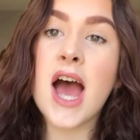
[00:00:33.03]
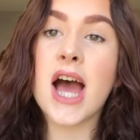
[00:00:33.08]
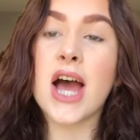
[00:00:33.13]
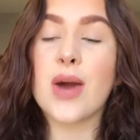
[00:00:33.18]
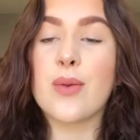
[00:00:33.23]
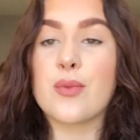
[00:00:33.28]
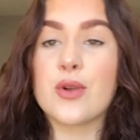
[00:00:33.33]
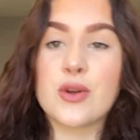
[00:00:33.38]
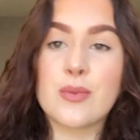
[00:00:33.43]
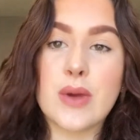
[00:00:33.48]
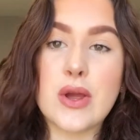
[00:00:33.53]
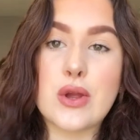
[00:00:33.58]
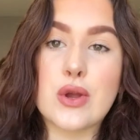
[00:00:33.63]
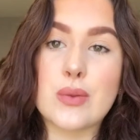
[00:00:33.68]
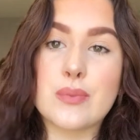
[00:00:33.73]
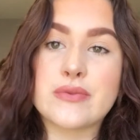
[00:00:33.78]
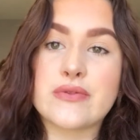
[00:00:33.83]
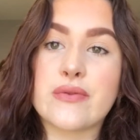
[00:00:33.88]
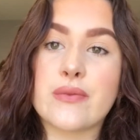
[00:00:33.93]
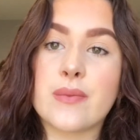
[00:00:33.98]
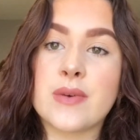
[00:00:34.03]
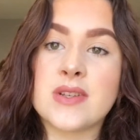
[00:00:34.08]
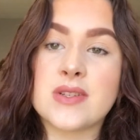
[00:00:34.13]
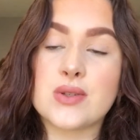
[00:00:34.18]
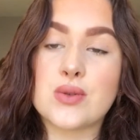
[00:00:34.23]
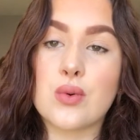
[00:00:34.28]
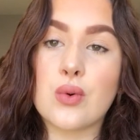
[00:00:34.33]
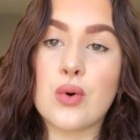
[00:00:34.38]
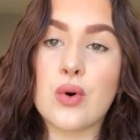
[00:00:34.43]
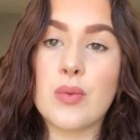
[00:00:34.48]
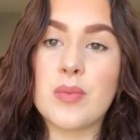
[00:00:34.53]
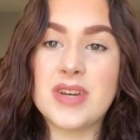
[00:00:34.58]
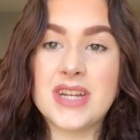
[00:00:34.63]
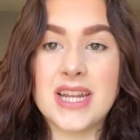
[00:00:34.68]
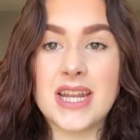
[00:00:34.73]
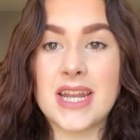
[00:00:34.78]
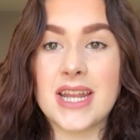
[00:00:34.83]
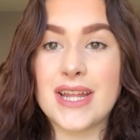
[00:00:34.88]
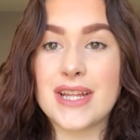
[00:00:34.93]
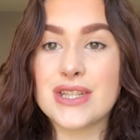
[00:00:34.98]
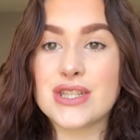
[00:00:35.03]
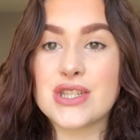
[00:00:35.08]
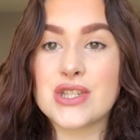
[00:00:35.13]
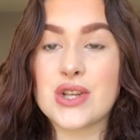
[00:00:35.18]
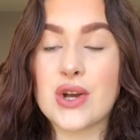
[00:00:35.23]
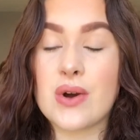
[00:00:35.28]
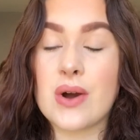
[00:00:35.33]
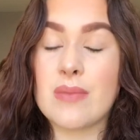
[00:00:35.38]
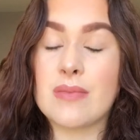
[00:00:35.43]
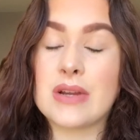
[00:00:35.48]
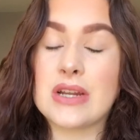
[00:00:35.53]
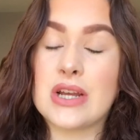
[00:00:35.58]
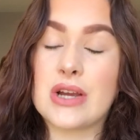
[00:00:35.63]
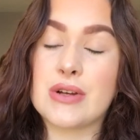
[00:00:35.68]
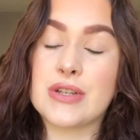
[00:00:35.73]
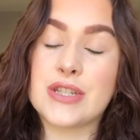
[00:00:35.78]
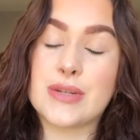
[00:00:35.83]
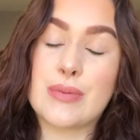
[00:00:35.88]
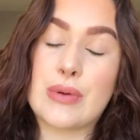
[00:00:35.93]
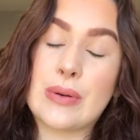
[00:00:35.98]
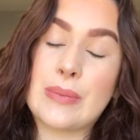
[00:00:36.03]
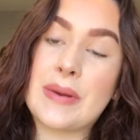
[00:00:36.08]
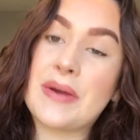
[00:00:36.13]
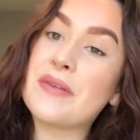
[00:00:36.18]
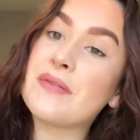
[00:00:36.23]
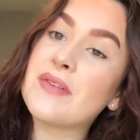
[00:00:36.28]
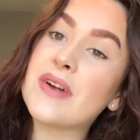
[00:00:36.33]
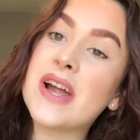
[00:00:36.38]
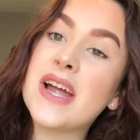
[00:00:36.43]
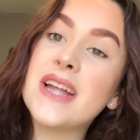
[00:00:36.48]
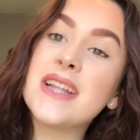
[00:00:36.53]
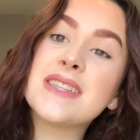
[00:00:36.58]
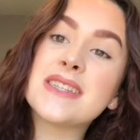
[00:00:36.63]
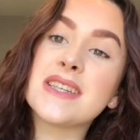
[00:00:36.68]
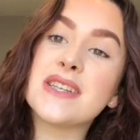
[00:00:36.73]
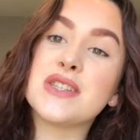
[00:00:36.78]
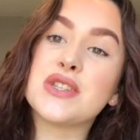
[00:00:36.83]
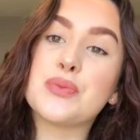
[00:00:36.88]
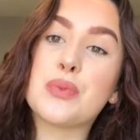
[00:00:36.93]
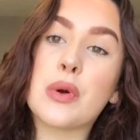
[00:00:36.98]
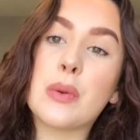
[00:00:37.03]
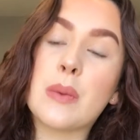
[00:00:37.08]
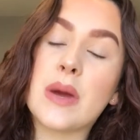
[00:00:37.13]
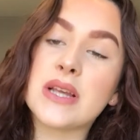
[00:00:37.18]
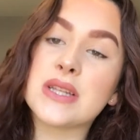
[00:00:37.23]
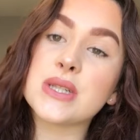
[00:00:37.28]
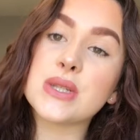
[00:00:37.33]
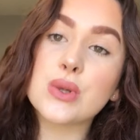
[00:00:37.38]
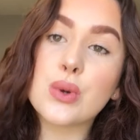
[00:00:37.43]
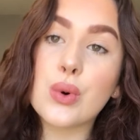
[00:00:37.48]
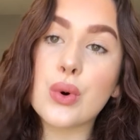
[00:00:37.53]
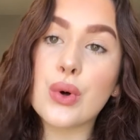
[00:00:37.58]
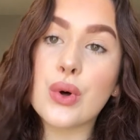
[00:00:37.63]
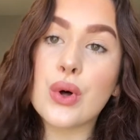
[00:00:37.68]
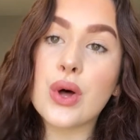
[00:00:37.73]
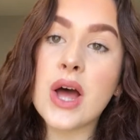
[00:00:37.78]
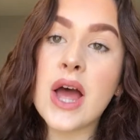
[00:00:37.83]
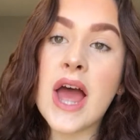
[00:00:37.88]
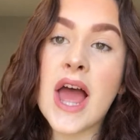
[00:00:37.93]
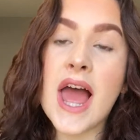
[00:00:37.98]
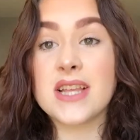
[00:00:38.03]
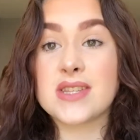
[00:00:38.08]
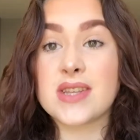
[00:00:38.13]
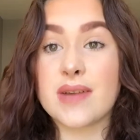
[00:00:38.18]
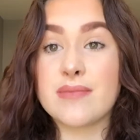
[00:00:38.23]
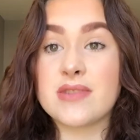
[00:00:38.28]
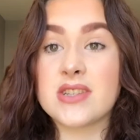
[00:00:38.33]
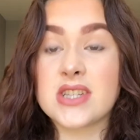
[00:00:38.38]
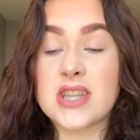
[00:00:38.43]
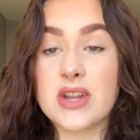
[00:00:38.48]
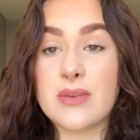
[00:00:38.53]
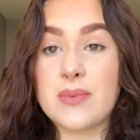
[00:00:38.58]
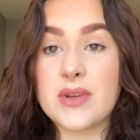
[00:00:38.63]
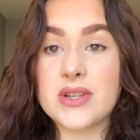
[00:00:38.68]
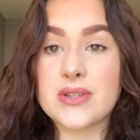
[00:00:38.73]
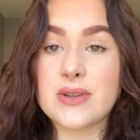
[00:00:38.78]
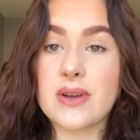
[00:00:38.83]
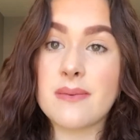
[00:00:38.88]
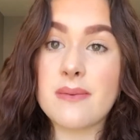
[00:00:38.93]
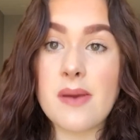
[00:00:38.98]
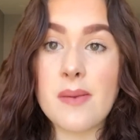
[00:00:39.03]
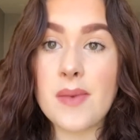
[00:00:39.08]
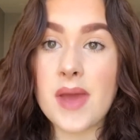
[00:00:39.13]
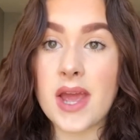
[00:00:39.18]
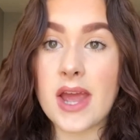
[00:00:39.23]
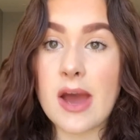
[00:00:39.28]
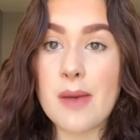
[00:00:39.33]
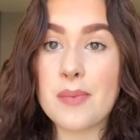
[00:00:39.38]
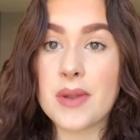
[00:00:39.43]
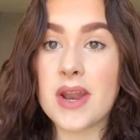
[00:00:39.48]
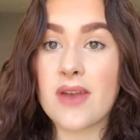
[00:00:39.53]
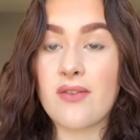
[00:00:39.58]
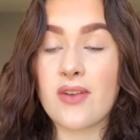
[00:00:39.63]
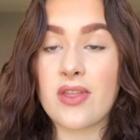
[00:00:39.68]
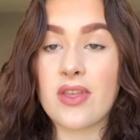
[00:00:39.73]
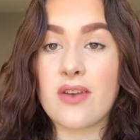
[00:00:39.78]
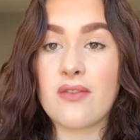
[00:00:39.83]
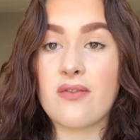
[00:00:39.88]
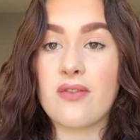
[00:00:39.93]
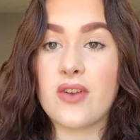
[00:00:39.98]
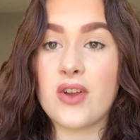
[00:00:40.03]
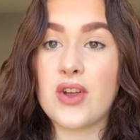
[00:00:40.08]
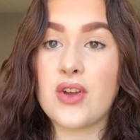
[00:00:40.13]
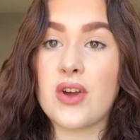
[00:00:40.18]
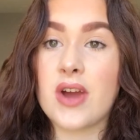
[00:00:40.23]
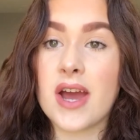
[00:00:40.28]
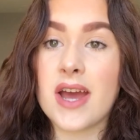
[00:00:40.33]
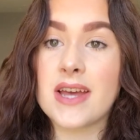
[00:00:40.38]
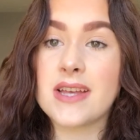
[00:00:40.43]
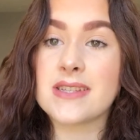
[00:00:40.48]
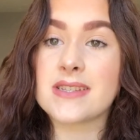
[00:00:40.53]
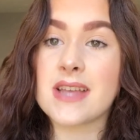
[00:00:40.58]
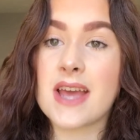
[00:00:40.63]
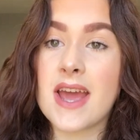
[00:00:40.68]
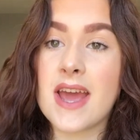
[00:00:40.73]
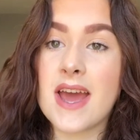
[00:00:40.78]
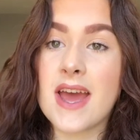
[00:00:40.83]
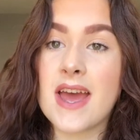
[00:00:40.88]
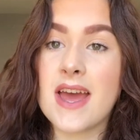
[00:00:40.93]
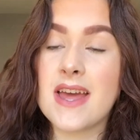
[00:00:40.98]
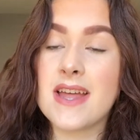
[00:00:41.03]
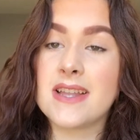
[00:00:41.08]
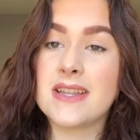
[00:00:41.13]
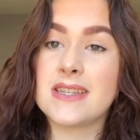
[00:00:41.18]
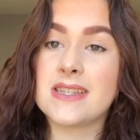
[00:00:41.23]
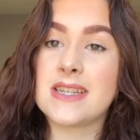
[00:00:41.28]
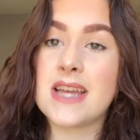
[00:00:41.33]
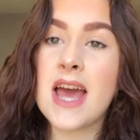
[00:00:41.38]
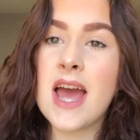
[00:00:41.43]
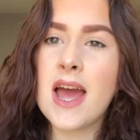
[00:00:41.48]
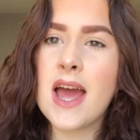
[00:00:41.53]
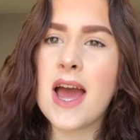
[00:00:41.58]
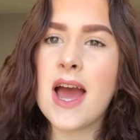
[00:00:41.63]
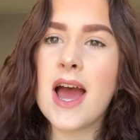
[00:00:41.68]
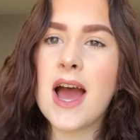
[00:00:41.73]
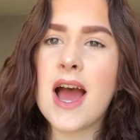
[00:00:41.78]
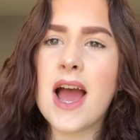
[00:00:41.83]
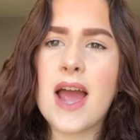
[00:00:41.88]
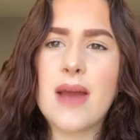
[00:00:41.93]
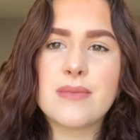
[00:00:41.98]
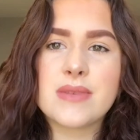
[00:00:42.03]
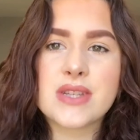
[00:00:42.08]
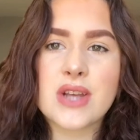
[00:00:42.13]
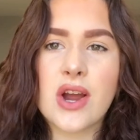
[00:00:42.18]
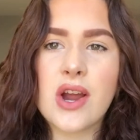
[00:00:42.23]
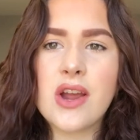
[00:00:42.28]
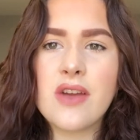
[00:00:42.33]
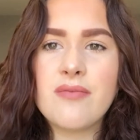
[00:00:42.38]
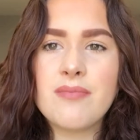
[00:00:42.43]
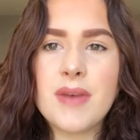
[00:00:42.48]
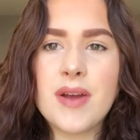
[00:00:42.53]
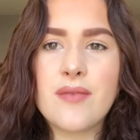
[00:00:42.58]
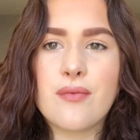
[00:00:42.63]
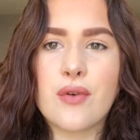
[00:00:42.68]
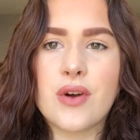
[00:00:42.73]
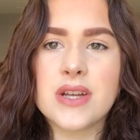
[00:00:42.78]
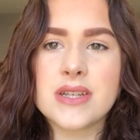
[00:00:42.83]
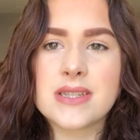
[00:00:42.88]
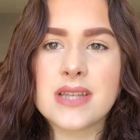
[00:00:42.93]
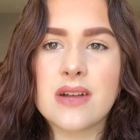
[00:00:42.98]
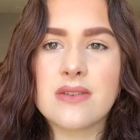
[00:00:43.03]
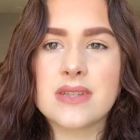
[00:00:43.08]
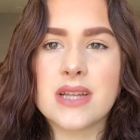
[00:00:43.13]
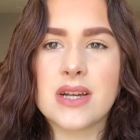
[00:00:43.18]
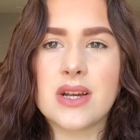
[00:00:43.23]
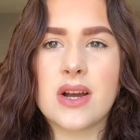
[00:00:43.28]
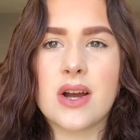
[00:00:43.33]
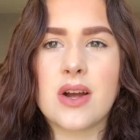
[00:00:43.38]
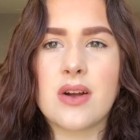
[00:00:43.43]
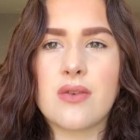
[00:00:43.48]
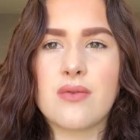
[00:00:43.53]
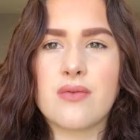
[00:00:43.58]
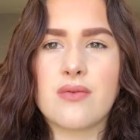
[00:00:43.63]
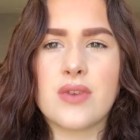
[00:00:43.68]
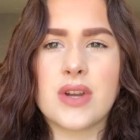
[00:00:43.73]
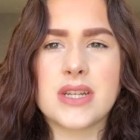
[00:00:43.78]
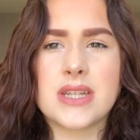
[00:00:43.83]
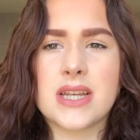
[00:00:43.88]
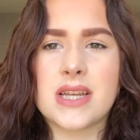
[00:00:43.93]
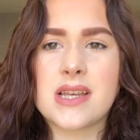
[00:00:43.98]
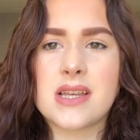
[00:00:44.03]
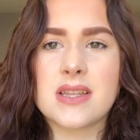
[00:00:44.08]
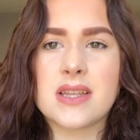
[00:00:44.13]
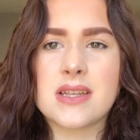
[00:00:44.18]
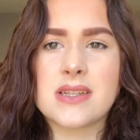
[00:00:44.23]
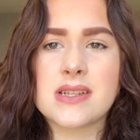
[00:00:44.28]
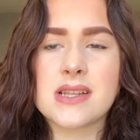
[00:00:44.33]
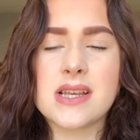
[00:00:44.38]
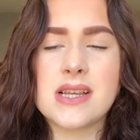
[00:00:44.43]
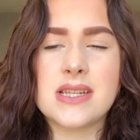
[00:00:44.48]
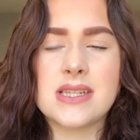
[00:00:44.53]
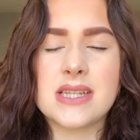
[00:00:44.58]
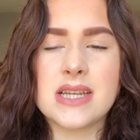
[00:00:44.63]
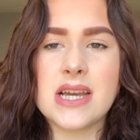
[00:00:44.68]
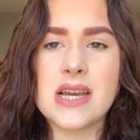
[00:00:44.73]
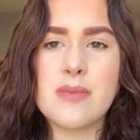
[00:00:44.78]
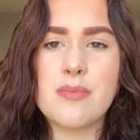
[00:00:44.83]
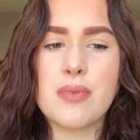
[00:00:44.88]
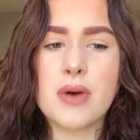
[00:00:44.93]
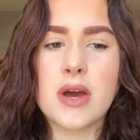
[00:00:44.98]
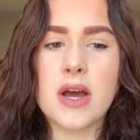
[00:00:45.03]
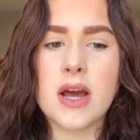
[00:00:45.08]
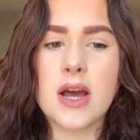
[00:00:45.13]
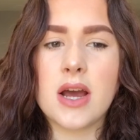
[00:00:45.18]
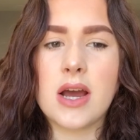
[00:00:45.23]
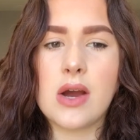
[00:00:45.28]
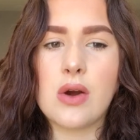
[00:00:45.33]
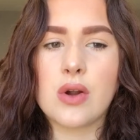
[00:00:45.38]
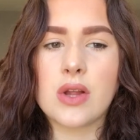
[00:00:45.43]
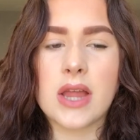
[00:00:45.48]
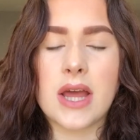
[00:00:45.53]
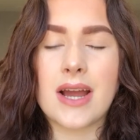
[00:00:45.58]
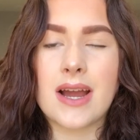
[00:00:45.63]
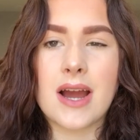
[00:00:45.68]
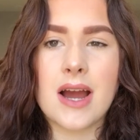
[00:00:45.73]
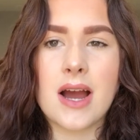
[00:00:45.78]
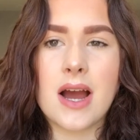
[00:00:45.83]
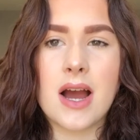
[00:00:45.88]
One of my groups from my school made it in, so I'm gonna go support my friends and support my school. So I'm just gonna be doing my makeup and everything for you guys, and I'm sorry if my voice sounds like ridiculously deep or like